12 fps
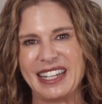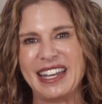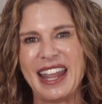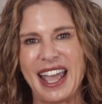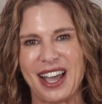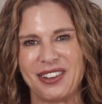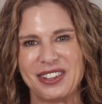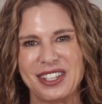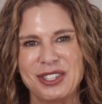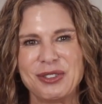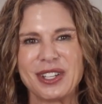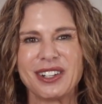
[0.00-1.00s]
Now,
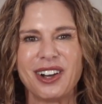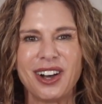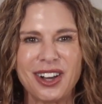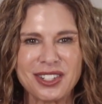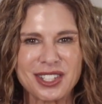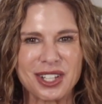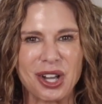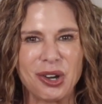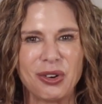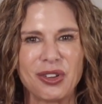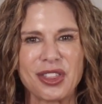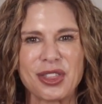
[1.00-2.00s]
you can
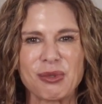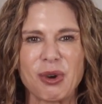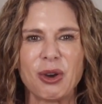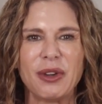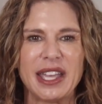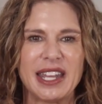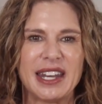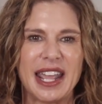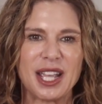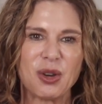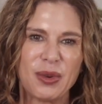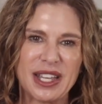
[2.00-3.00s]
also throw in
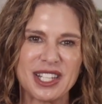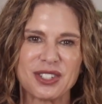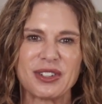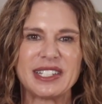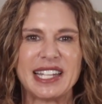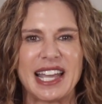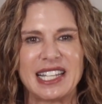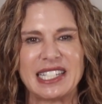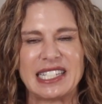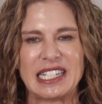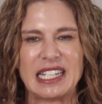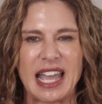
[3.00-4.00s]
a quiz or a
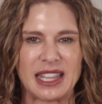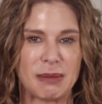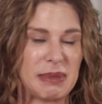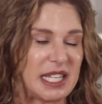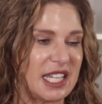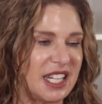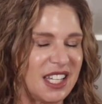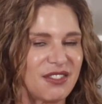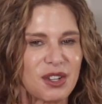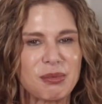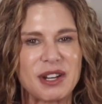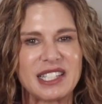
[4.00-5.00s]
test at the beginning
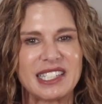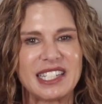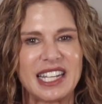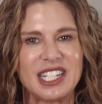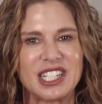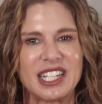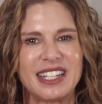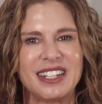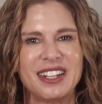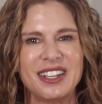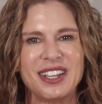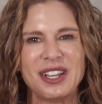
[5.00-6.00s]
of your presentation